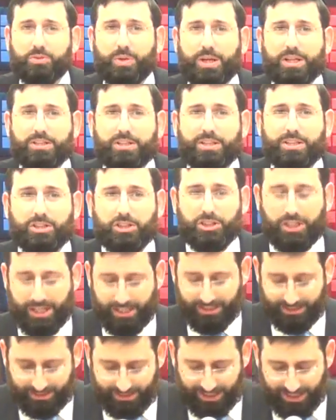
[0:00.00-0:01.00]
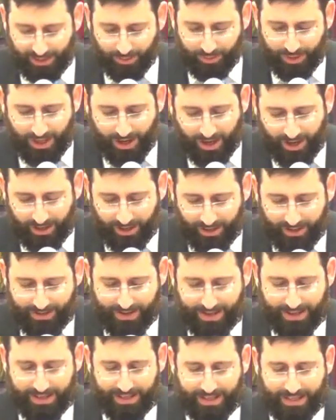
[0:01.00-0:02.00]
straight to the chase. Here we
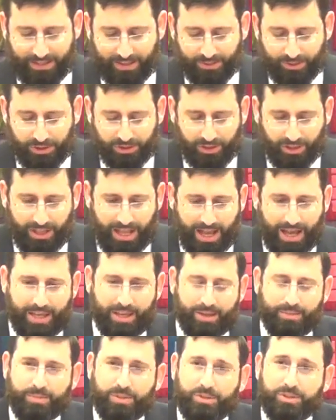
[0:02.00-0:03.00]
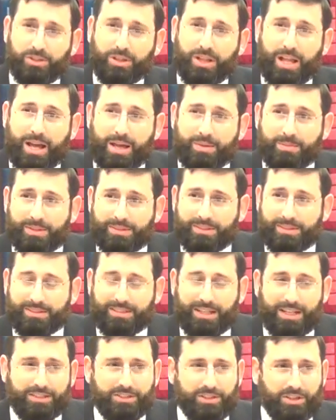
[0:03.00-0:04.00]
are in Yerushalayim. Yerushalayim is the
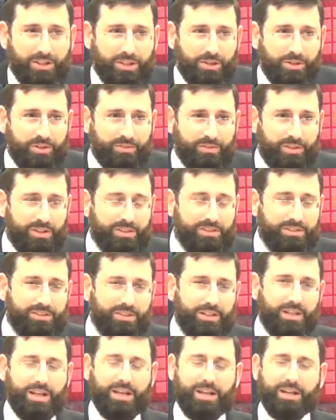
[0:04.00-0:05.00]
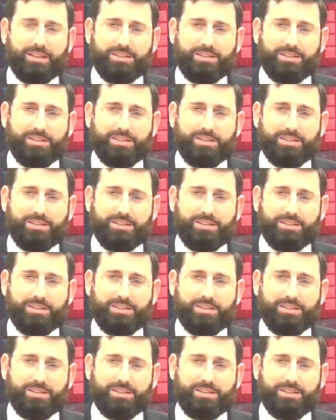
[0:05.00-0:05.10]
center of the universe.